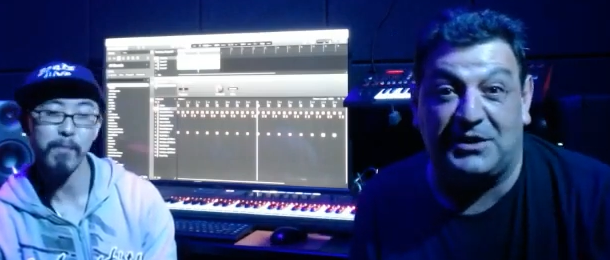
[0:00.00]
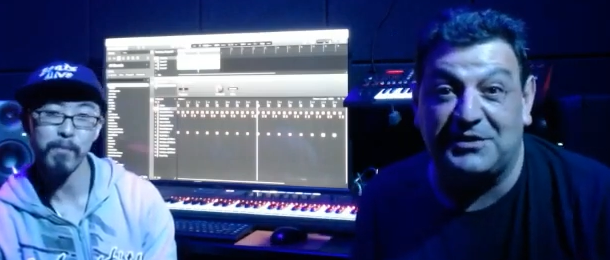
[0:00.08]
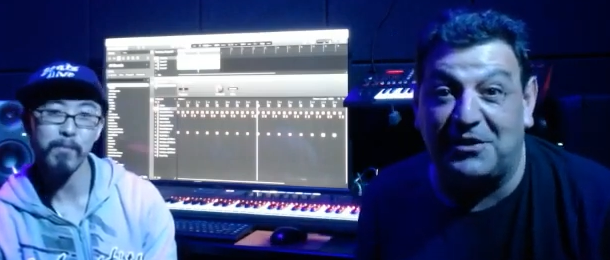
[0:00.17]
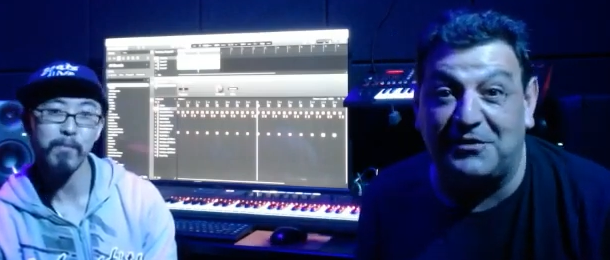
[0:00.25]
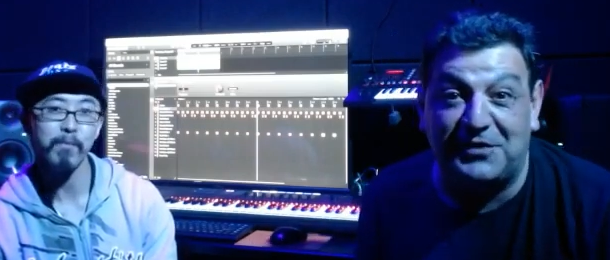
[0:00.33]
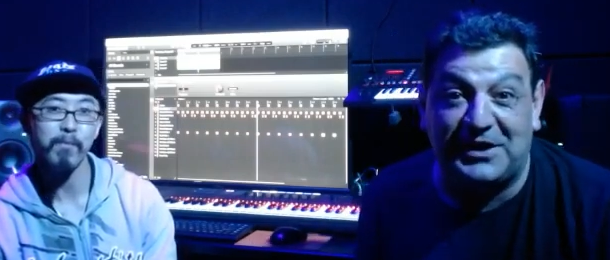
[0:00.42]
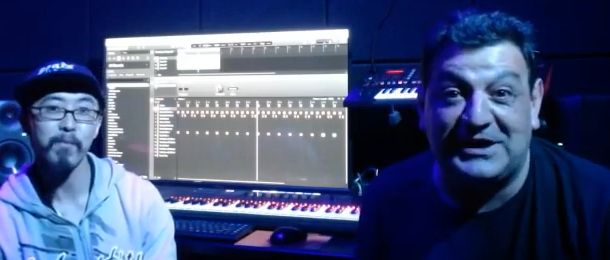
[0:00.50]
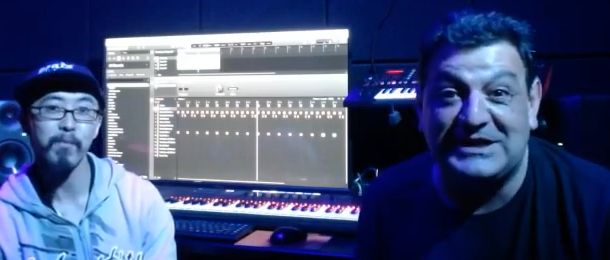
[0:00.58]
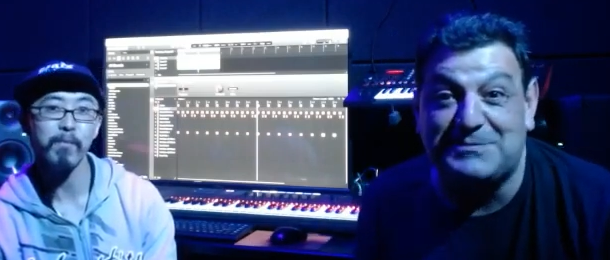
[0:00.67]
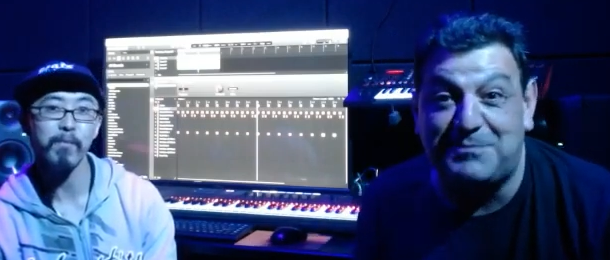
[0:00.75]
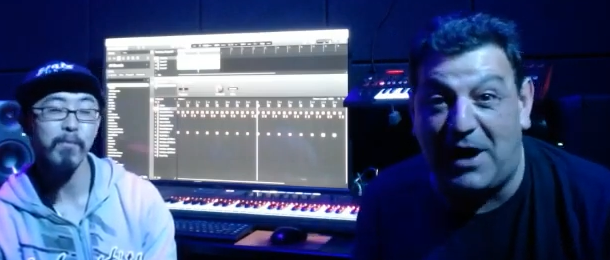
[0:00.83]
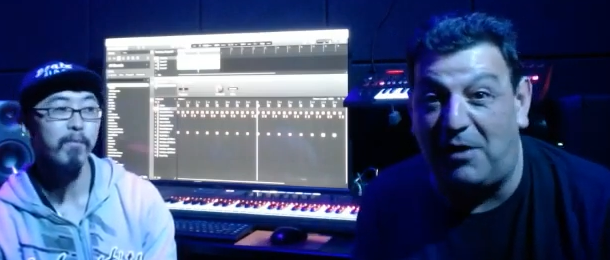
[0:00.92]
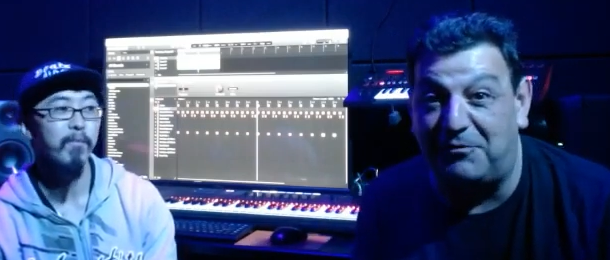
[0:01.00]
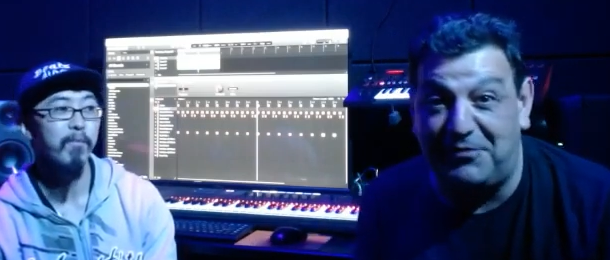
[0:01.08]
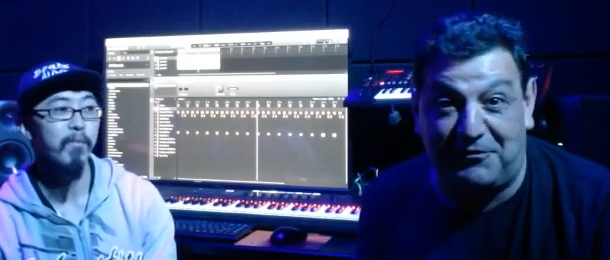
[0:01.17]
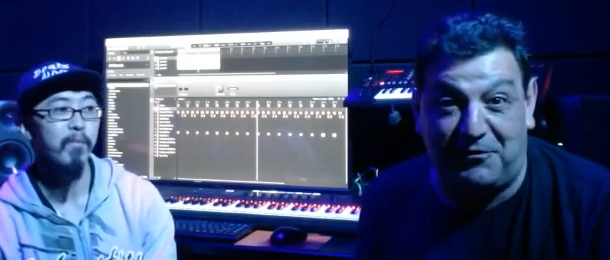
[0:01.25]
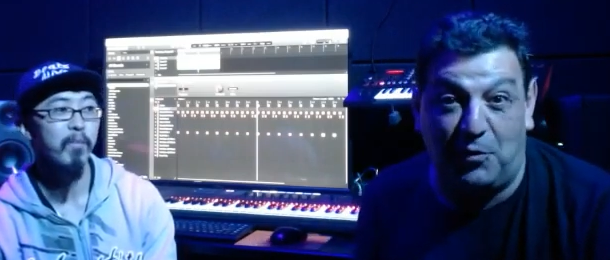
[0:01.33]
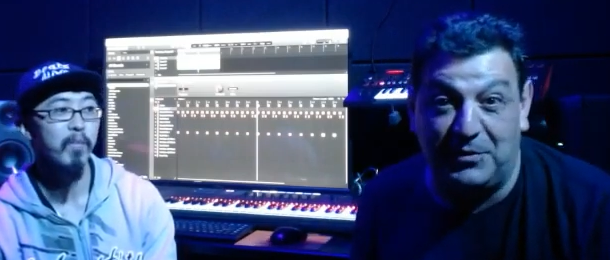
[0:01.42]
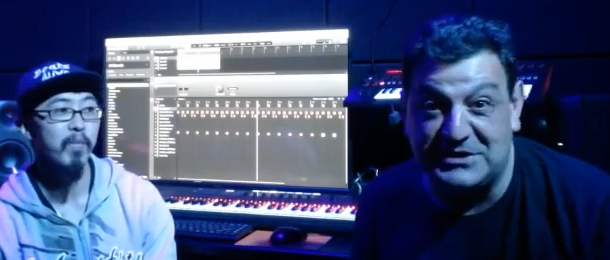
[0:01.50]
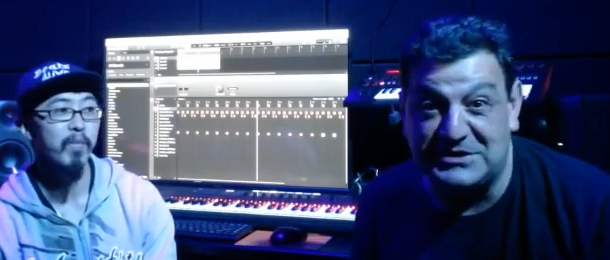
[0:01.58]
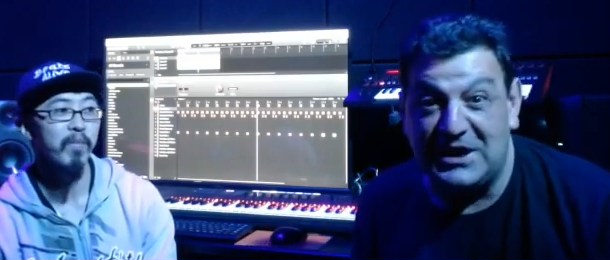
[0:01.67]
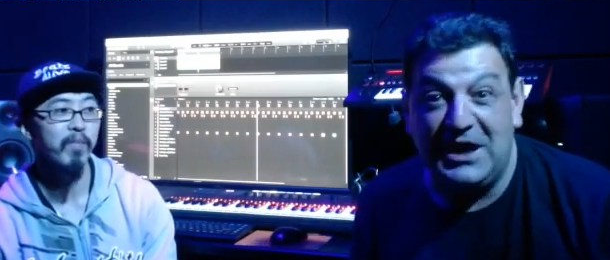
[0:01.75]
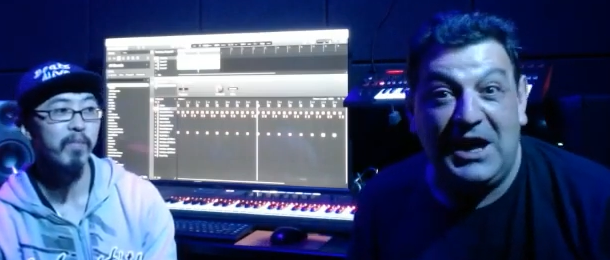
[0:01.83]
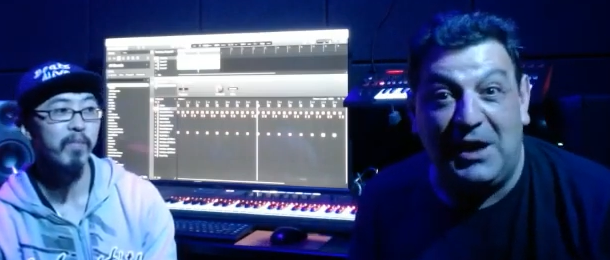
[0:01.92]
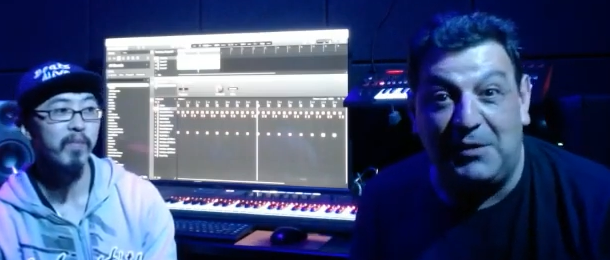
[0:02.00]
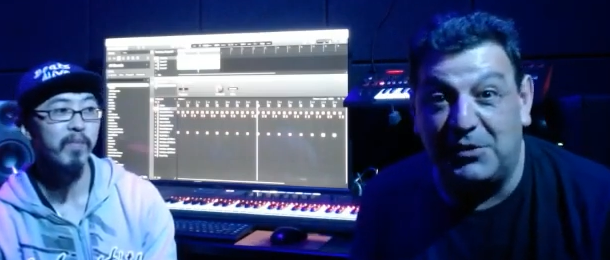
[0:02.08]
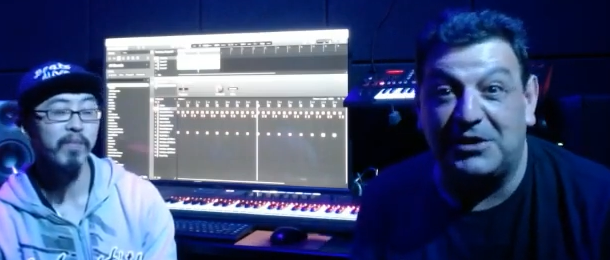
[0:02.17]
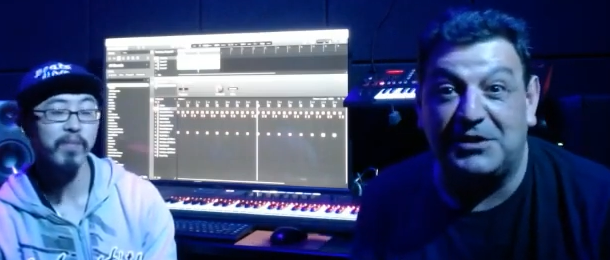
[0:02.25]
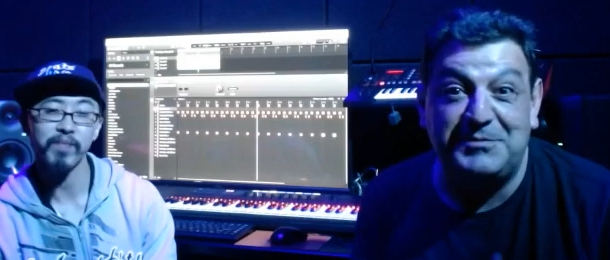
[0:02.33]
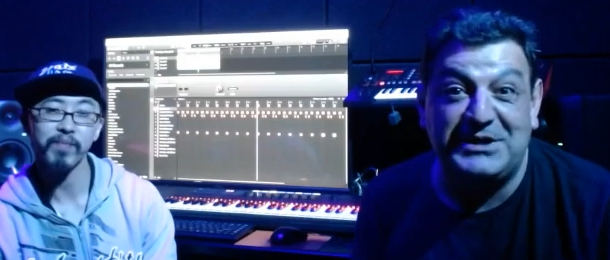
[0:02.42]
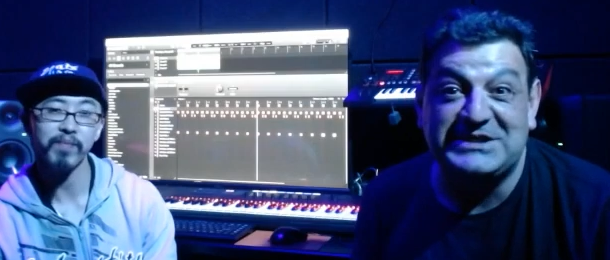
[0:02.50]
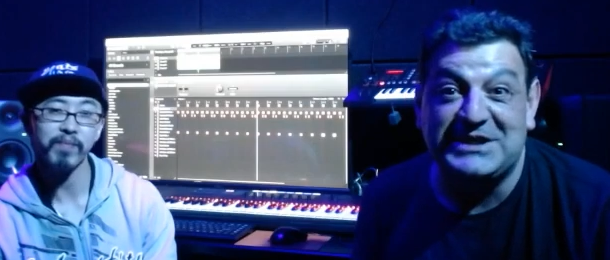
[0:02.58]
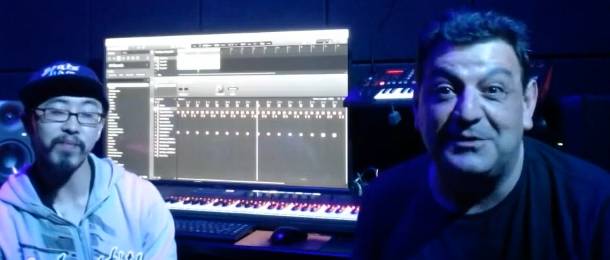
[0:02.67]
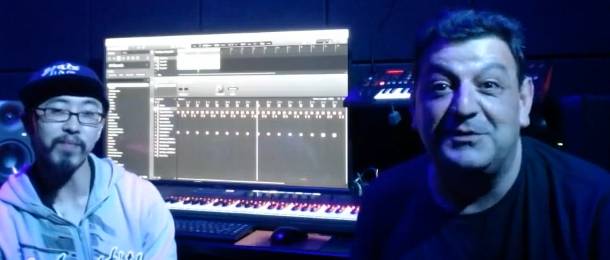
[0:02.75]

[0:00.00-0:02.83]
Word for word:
Speaker 1: Don't forget, it's power performance, and we're going to be so,